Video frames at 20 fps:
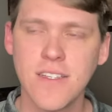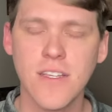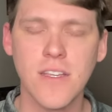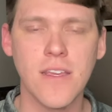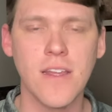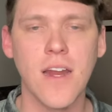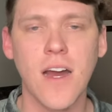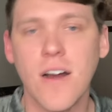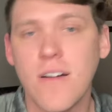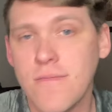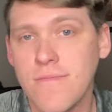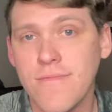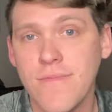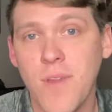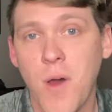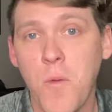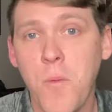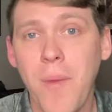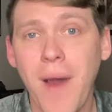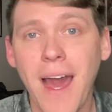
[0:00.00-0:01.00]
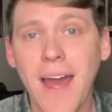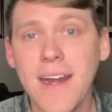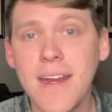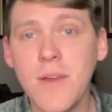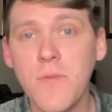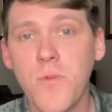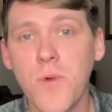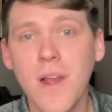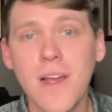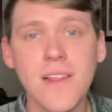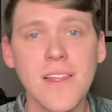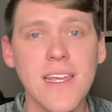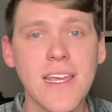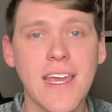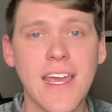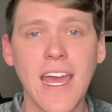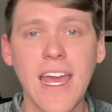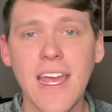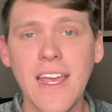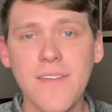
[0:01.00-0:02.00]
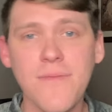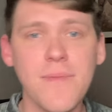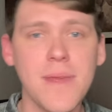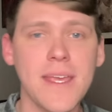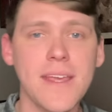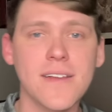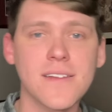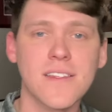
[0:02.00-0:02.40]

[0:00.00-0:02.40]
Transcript: You know, nobody really gave me